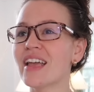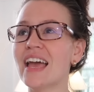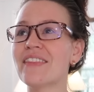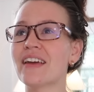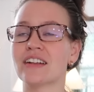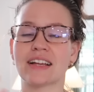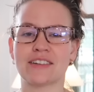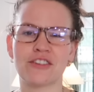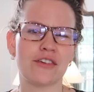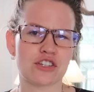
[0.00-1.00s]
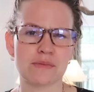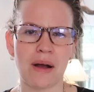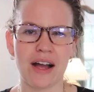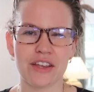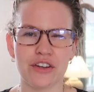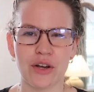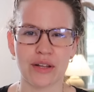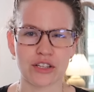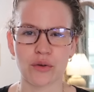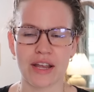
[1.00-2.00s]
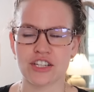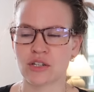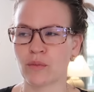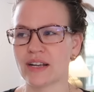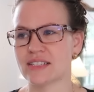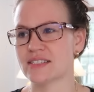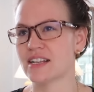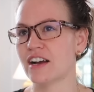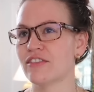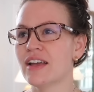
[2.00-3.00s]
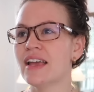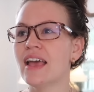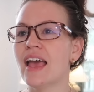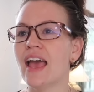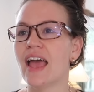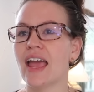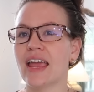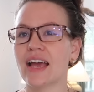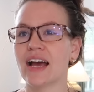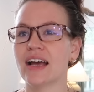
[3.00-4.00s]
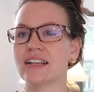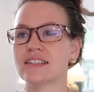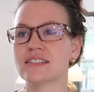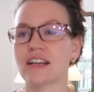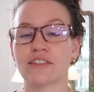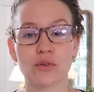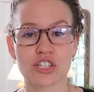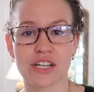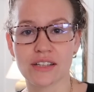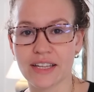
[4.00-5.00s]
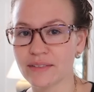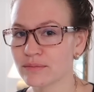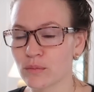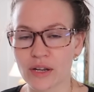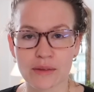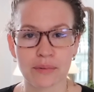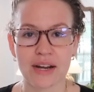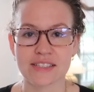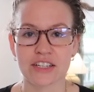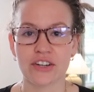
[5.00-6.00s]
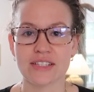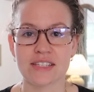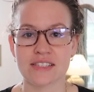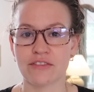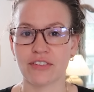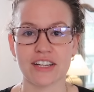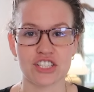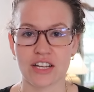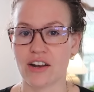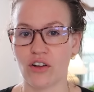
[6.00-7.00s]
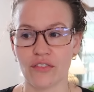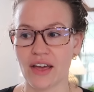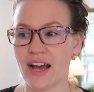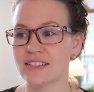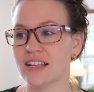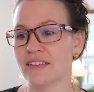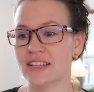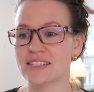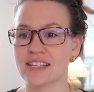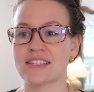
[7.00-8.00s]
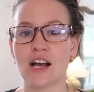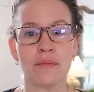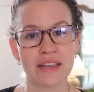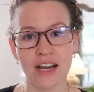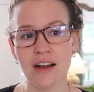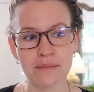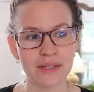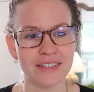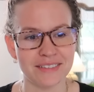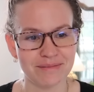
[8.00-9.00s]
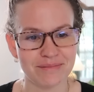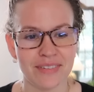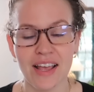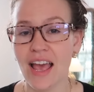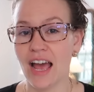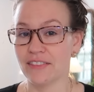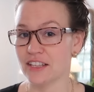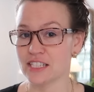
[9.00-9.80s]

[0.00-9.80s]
And or like forever spot, you know, like location wise and stuff. And unfortunately, with price increases, inflation, and all that, this has now become, at